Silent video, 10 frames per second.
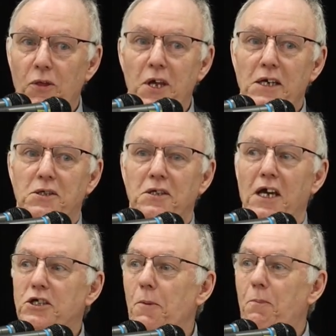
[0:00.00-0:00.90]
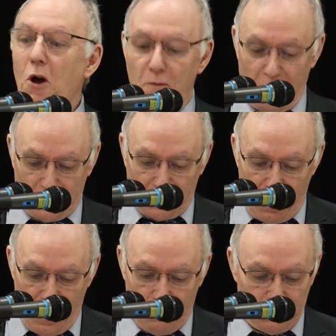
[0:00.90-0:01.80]
This is a perfect
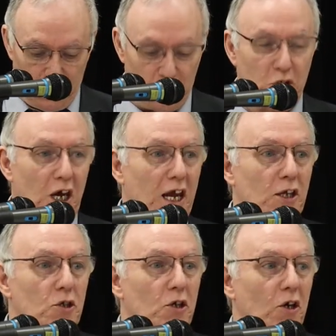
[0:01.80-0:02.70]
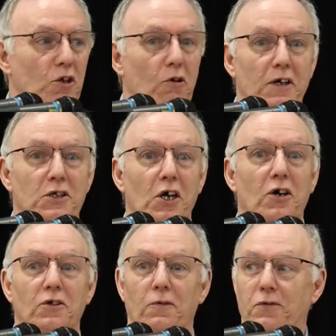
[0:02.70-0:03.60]
time to change your
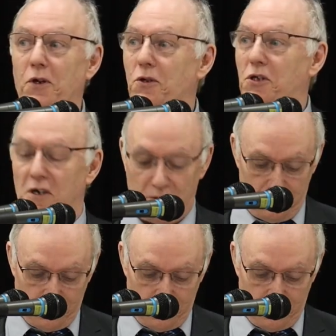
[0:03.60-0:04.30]
eternal future,